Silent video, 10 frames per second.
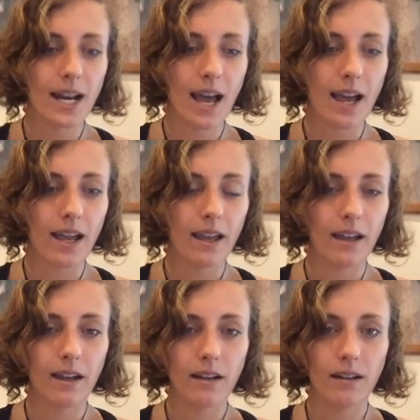
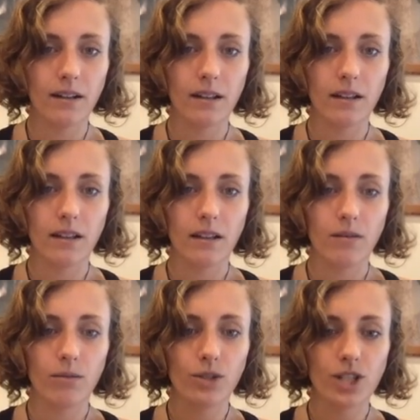I
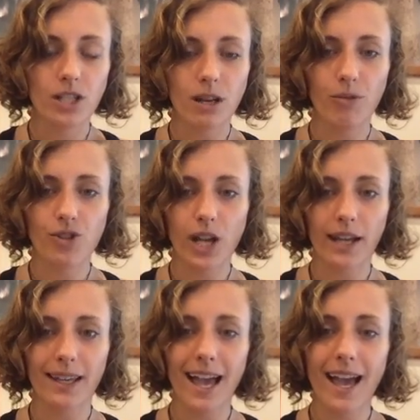will just double
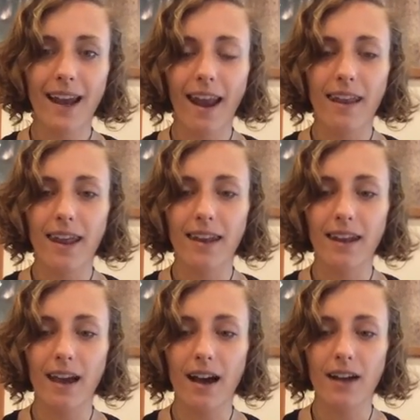check again and
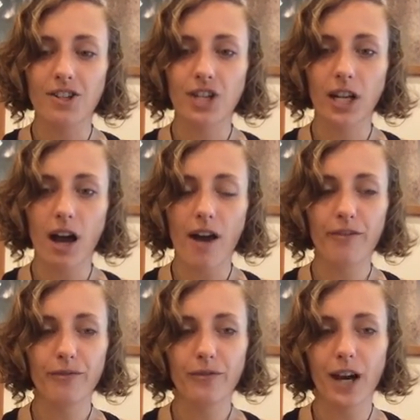then check
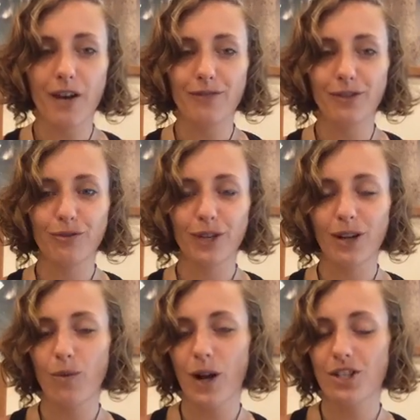off. Feel free
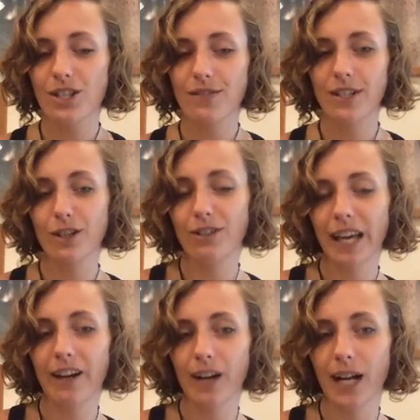to watch this video
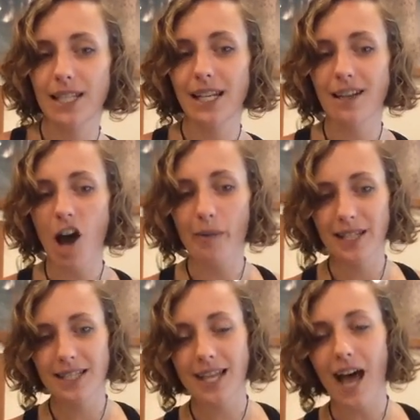later and send
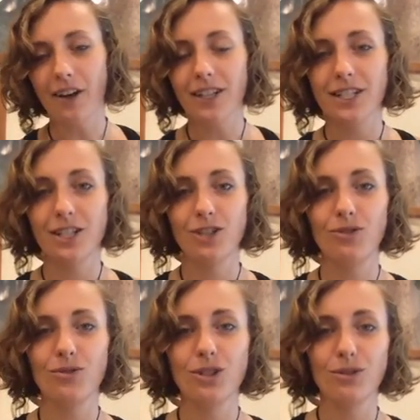comments. I'll
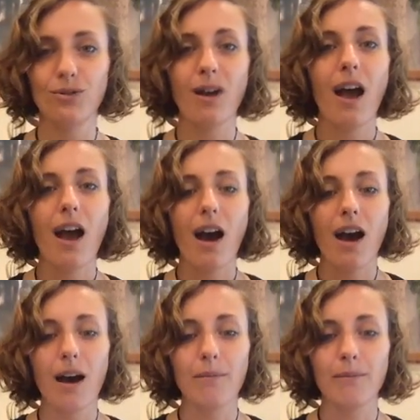continue to
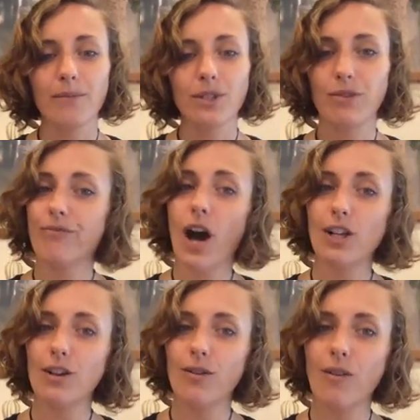
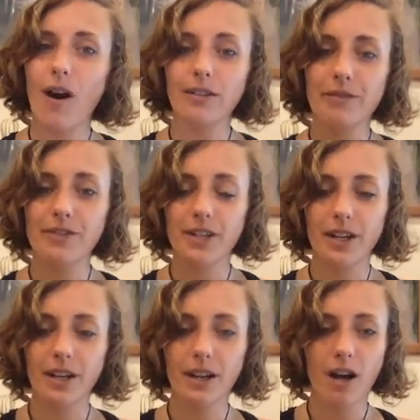follow all of
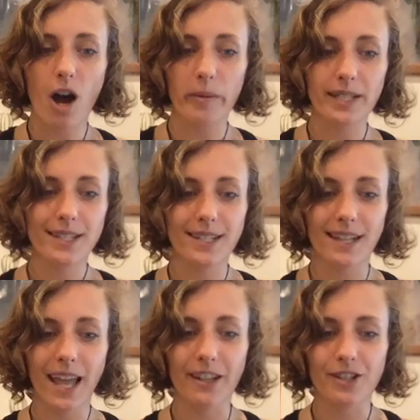the comments
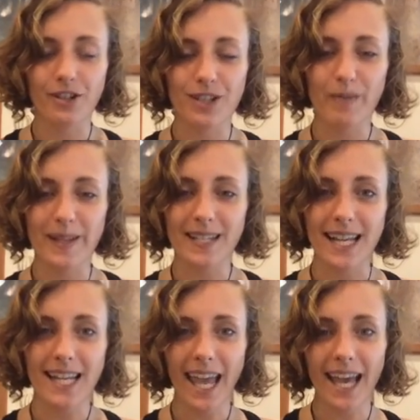and answer as best I
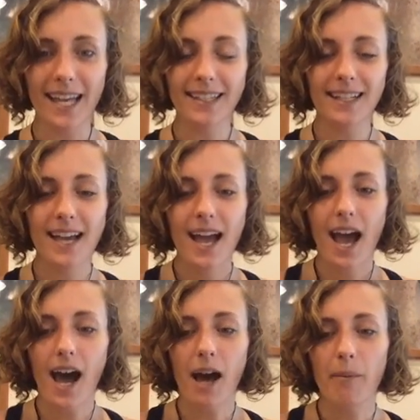can.
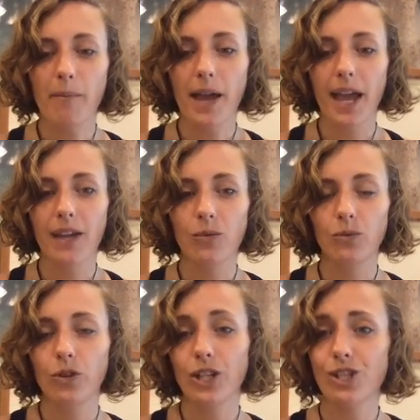And
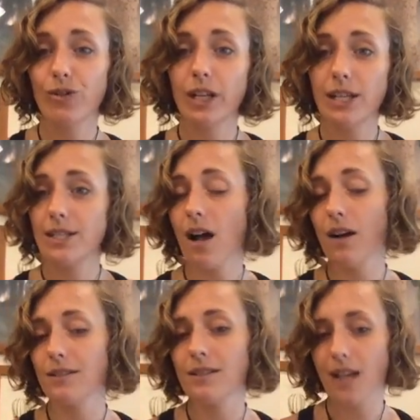you can join us
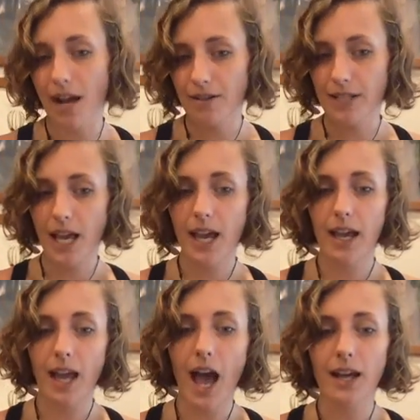on
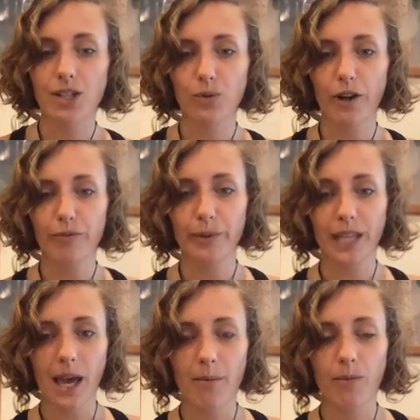Saturday at 12
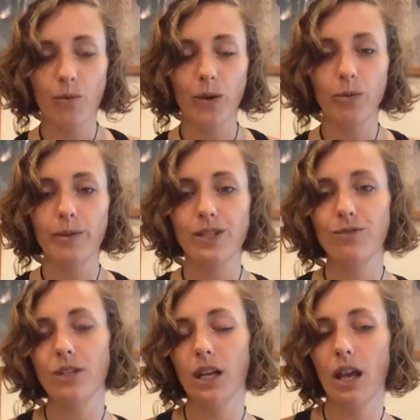p.m. We will be
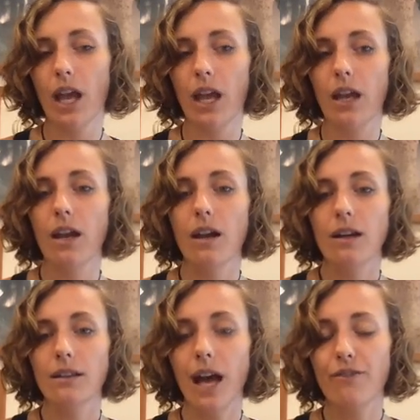doing a
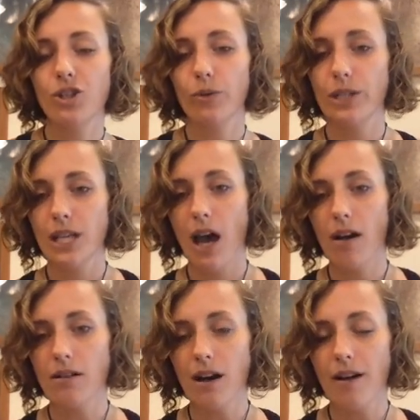live show and
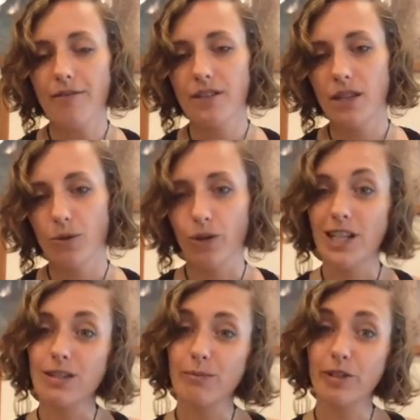tell of the
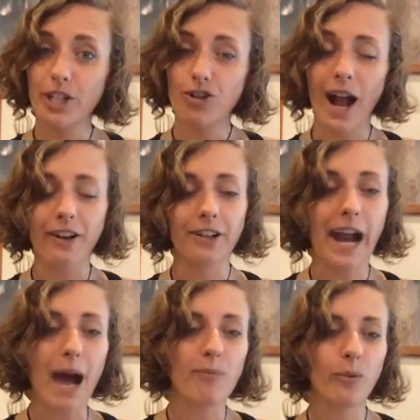Marine Debris Tracker
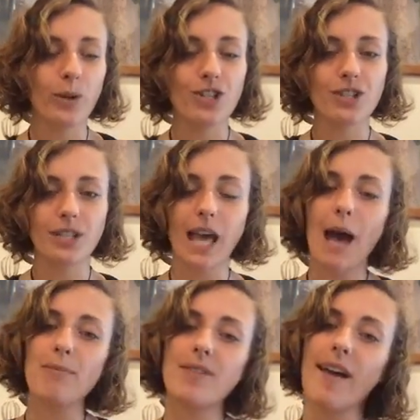app, which is an
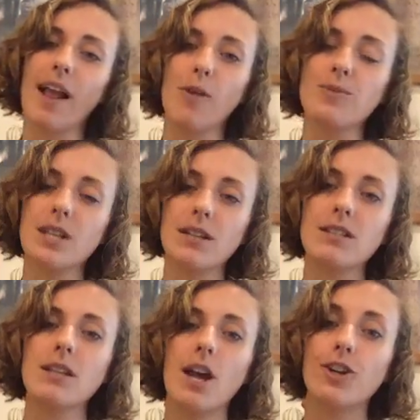app that helps
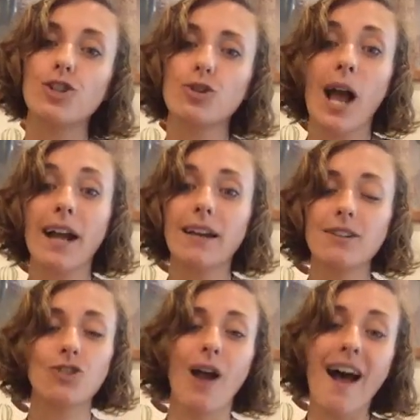us track
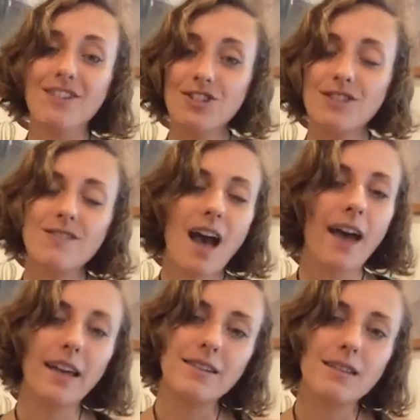trash
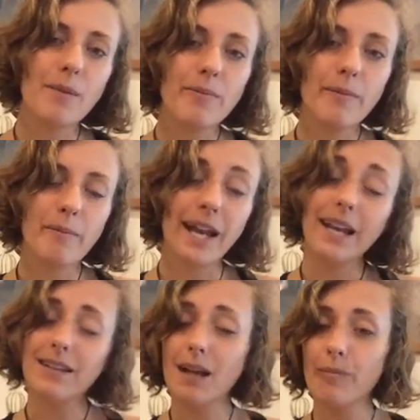that might
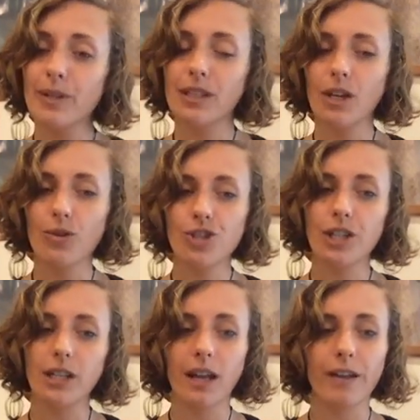end up in the
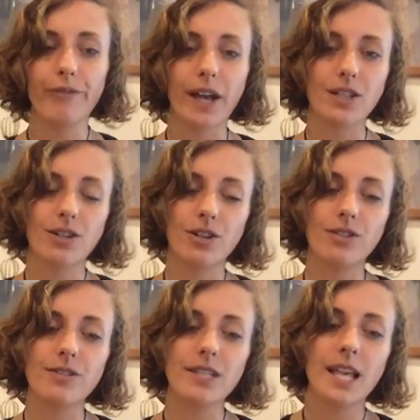ocean and affect
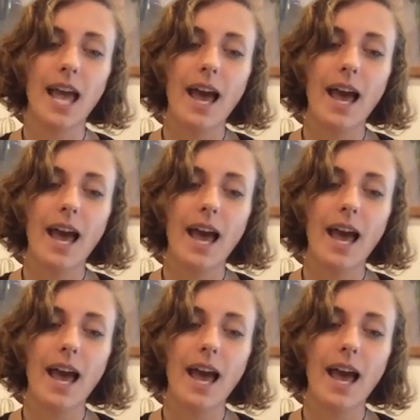turtles.